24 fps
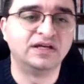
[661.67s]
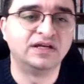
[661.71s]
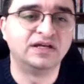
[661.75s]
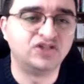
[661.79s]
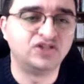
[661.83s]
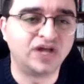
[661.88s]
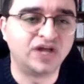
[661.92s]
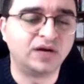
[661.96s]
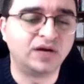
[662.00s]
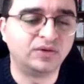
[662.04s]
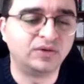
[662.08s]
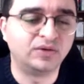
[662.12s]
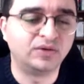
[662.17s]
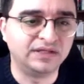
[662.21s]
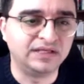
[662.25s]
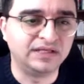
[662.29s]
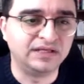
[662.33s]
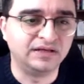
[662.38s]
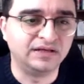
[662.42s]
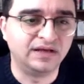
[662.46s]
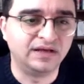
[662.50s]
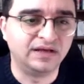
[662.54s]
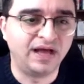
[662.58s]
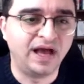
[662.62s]

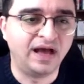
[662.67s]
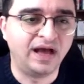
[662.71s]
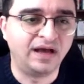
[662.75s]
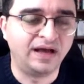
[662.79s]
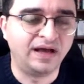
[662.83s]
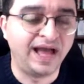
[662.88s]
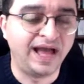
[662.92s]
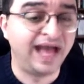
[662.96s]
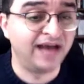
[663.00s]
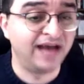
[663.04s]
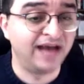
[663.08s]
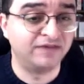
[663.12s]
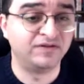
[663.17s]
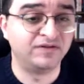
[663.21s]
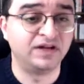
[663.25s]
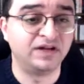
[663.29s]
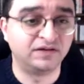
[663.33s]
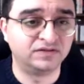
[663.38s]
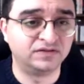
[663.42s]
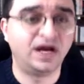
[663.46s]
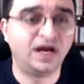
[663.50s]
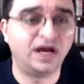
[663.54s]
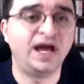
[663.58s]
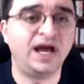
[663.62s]
generally uh, have
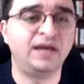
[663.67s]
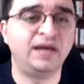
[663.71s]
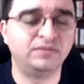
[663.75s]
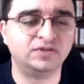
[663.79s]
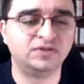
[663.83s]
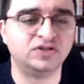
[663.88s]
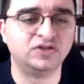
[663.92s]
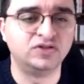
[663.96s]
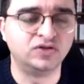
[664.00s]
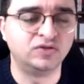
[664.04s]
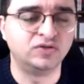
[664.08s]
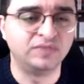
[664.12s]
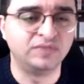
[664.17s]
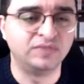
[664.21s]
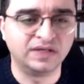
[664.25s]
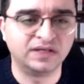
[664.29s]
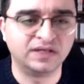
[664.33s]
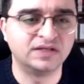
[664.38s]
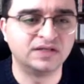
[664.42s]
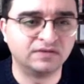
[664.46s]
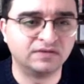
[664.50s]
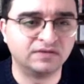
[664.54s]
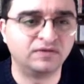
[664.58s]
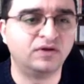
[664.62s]
enough time to do
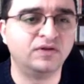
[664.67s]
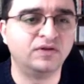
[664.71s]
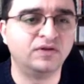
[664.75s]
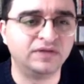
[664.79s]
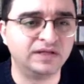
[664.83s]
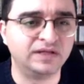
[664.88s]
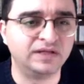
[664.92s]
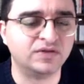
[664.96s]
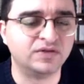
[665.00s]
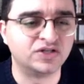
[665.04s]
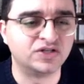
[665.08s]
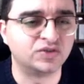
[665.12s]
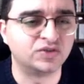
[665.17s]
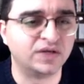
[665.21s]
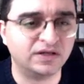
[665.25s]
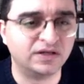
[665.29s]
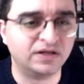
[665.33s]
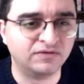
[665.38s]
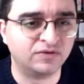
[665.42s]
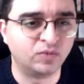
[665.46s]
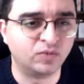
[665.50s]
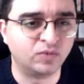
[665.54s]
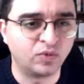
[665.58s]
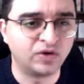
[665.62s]
because of all the
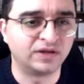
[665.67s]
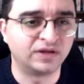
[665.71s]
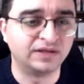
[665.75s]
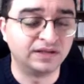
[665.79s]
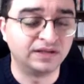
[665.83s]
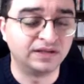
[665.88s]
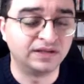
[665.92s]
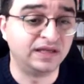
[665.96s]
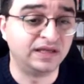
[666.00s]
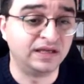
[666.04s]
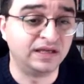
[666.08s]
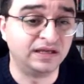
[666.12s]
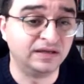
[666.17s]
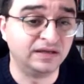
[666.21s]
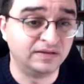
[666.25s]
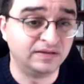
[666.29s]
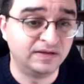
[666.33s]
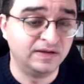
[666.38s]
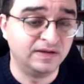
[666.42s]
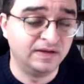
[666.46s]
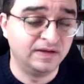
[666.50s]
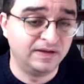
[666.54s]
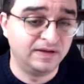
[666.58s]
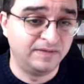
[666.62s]
administrative and work that they
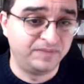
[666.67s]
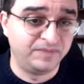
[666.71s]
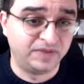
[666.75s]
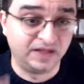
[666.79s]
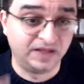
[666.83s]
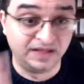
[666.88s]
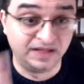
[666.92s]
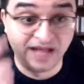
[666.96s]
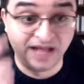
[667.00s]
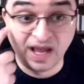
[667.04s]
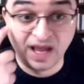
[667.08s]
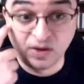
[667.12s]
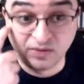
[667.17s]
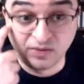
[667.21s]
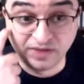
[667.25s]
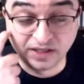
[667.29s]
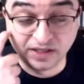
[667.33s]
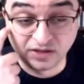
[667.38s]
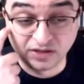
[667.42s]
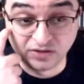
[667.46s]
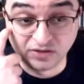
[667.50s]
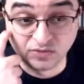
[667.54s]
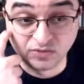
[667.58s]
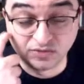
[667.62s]
that now they
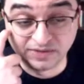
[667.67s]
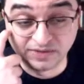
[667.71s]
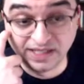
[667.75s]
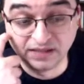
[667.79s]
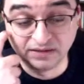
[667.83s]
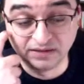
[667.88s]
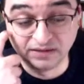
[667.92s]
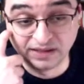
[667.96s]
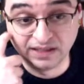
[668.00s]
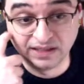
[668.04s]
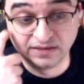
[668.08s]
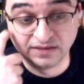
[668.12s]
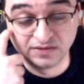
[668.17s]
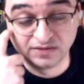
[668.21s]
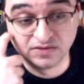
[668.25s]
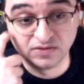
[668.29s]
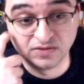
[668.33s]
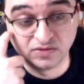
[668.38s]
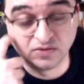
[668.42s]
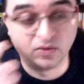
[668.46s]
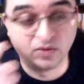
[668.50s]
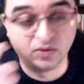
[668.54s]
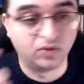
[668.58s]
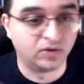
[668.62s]
can delegate
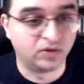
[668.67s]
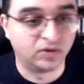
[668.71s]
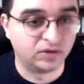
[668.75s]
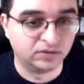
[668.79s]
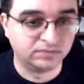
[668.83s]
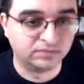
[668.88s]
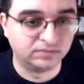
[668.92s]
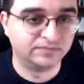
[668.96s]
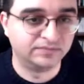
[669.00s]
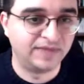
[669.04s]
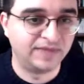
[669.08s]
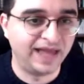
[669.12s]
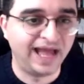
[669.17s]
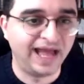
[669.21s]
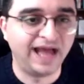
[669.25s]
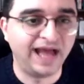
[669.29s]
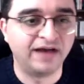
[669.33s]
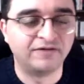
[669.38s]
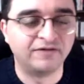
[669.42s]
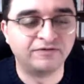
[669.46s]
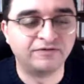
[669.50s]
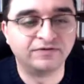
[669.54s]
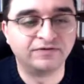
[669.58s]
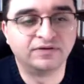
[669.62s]
to or
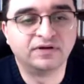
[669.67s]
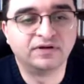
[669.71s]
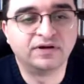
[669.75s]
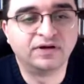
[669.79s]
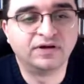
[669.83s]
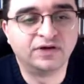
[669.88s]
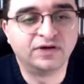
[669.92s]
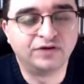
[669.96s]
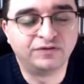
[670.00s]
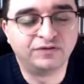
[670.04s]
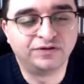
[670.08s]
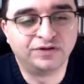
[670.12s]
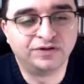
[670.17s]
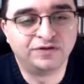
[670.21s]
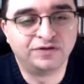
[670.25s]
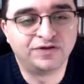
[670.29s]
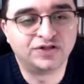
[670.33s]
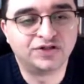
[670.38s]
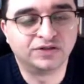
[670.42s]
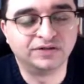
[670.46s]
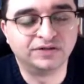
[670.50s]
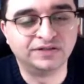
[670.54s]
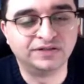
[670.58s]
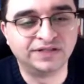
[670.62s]
have an
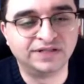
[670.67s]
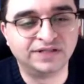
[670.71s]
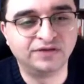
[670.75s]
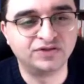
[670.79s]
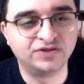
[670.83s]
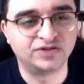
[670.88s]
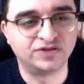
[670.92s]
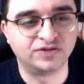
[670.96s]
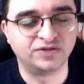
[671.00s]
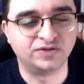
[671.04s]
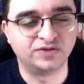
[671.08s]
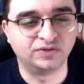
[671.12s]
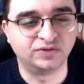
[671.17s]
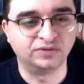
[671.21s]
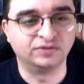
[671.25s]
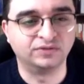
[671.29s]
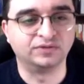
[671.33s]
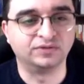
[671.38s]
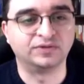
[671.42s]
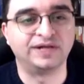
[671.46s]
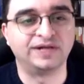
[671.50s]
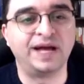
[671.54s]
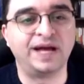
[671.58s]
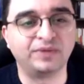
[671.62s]
artificial intelligence tool
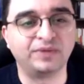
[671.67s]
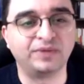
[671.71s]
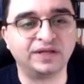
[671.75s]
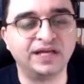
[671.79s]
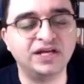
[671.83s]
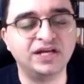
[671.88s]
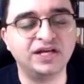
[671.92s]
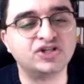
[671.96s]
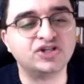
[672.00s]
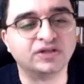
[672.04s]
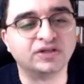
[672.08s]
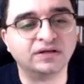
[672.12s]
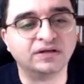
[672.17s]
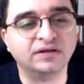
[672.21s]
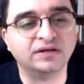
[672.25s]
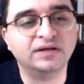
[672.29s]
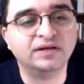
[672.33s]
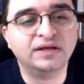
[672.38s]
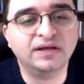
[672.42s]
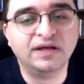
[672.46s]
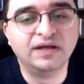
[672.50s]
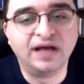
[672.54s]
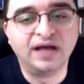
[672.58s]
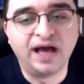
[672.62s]
or application
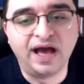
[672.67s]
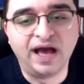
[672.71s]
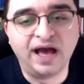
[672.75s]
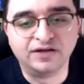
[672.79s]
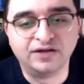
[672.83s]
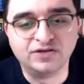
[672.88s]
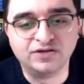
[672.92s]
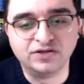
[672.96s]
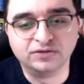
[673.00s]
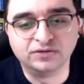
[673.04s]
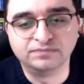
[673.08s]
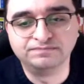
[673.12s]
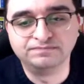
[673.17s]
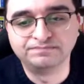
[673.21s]
uh, do.